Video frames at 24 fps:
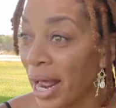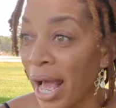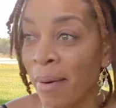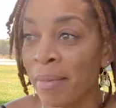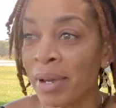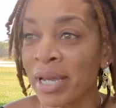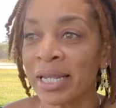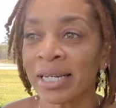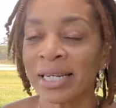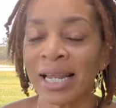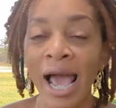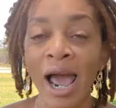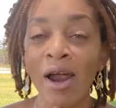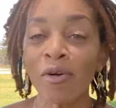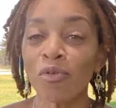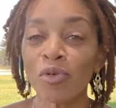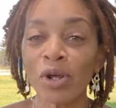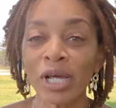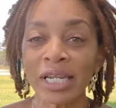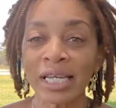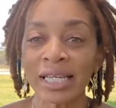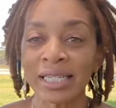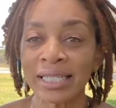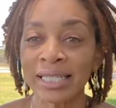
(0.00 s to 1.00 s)
I mean, that
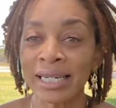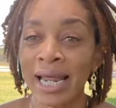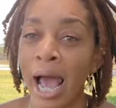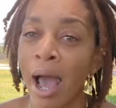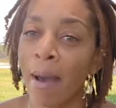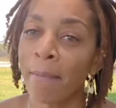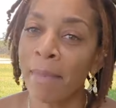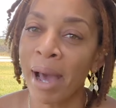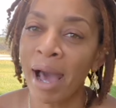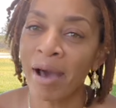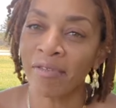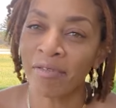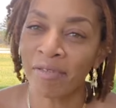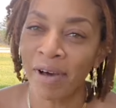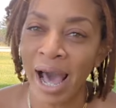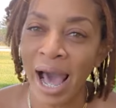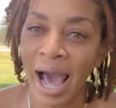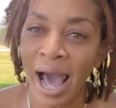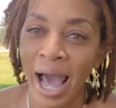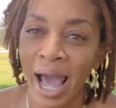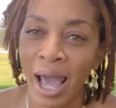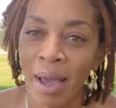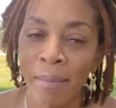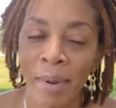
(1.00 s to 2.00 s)
really is not my
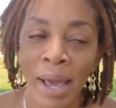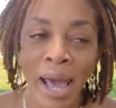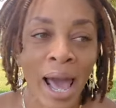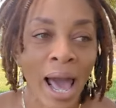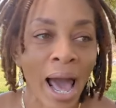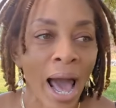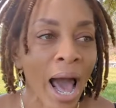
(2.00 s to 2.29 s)
vibe.